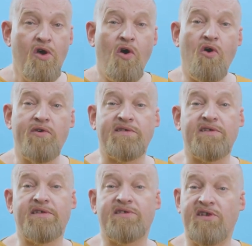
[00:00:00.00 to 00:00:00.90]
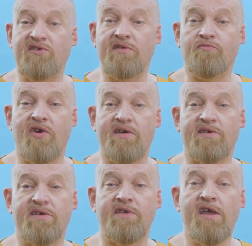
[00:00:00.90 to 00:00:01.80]
Or is the decision
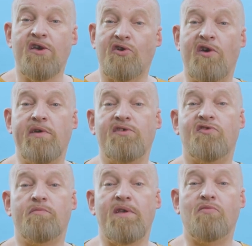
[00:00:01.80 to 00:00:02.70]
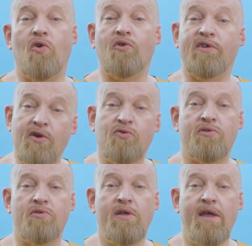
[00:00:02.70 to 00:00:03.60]
process going to be more
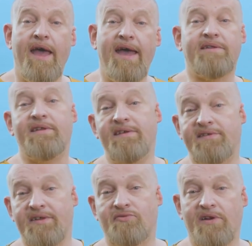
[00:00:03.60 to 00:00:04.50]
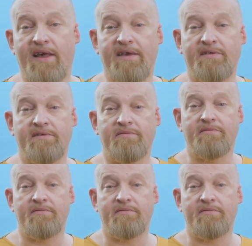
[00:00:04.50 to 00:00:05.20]
local and decentralized?